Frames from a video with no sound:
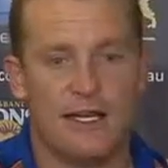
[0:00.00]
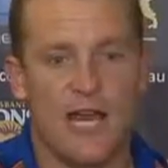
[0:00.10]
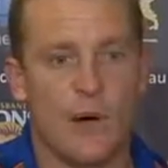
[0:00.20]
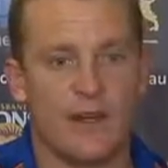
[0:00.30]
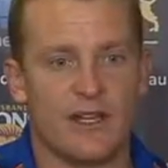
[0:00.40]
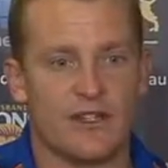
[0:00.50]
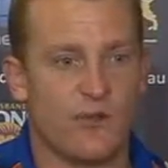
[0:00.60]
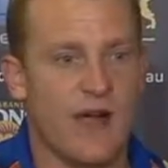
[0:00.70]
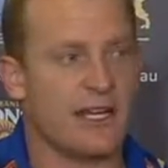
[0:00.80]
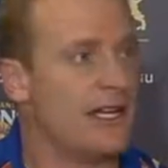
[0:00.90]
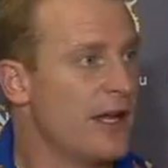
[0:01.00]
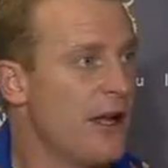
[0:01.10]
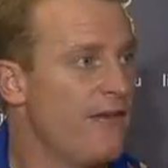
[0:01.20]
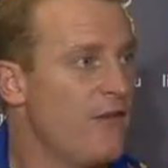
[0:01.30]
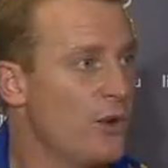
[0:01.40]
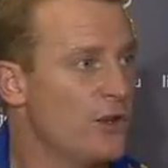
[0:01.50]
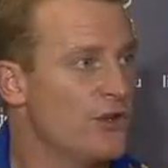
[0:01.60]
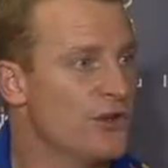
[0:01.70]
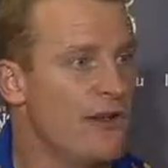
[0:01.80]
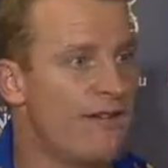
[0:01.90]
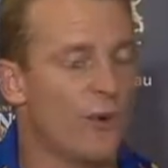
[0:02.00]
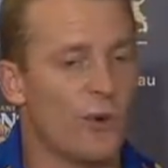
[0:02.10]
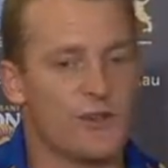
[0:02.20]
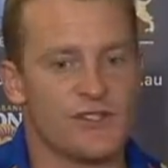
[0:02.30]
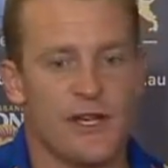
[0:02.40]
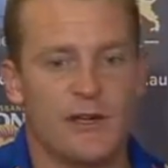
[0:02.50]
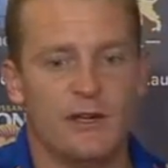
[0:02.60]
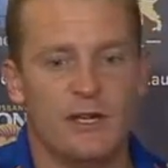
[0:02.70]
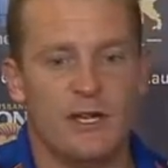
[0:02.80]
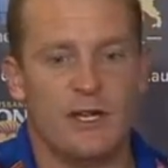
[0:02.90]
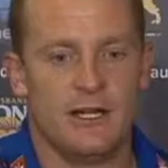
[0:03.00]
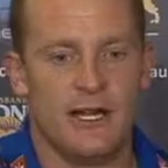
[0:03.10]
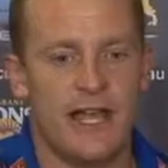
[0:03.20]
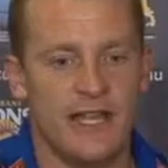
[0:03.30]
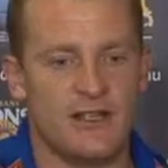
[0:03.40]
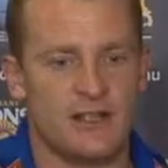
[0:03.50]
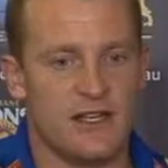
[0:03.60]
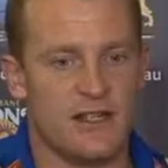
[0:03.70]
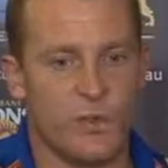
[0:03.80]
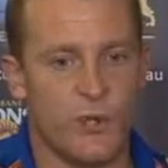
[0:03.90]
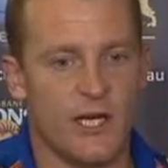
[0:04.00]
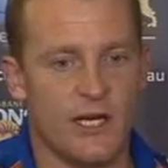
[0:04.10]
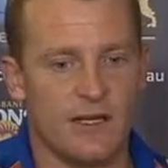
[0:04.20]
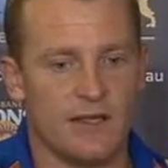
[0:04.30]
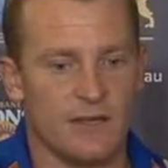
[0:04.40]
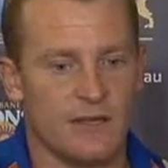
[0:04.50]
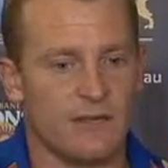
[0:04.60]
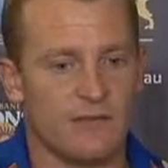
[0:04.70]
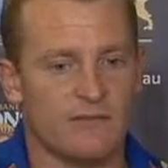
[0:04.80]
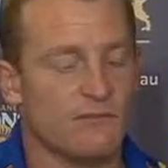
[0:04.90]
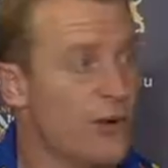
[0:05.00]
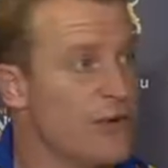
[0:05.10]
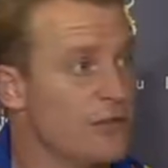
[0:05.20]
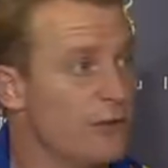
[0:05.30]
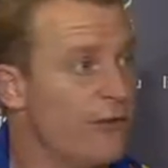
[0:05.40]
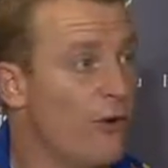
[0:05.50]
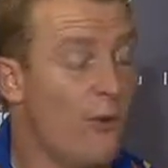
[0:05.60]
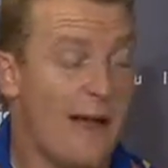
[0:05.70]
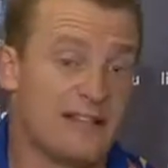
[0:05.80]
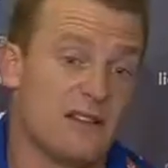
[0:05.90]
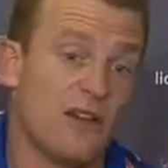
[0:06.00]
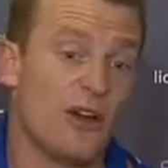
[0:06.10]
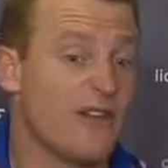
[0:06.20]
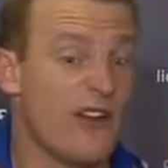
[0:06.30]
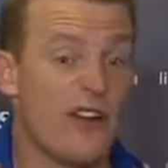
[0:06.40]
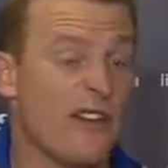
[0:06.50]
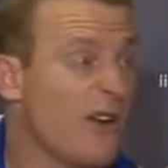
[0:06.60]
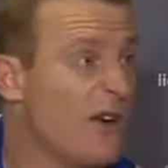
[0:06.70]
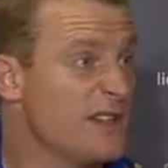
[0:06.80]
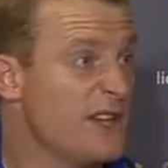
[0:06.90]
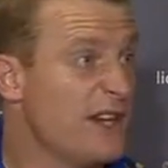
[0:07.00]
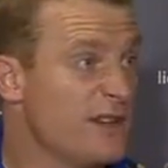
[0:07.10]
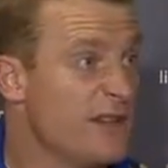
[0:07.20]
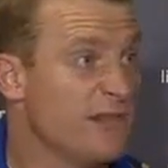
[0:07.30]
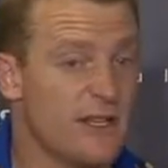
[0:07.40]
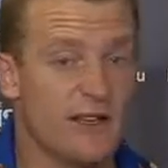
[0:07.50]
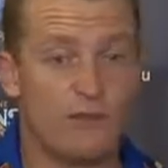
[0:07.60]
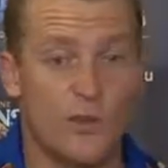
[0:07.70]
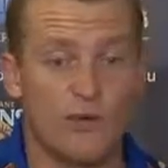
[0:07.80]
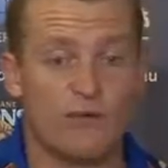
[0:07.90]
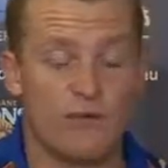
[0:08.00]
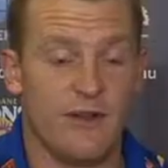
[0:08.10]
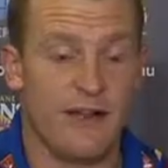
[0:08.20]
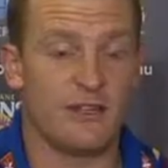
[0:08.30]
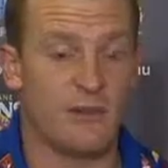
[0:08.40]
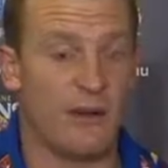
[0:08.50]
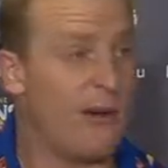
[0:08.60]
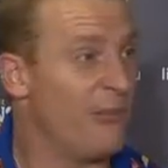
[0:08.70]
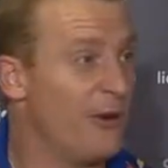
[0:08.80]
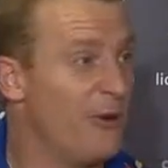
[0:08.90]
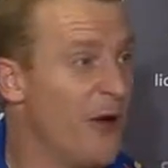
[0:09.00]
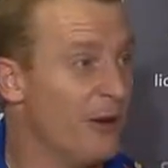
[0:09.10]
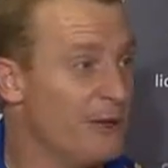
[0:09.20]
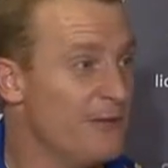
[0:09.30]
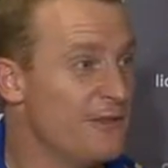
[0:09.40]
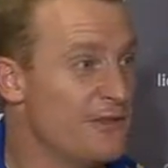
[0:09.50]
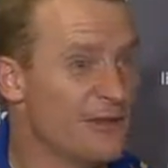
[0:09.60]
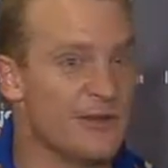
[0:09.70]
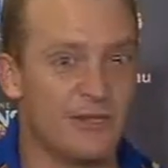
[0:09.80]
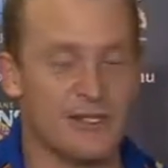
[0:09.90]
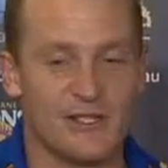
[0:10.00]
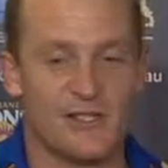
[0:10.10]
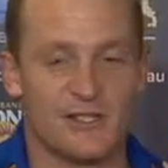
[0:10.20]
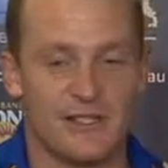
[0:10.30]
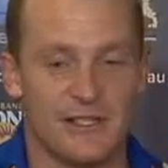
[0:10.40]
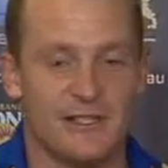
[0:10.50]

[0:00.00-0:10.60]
knowing that as a ruck he can go forward and do that for us. So, yeah, he's working into some reasonable form, as a lot of our other guys are. They're actually playing pretty well individually, but just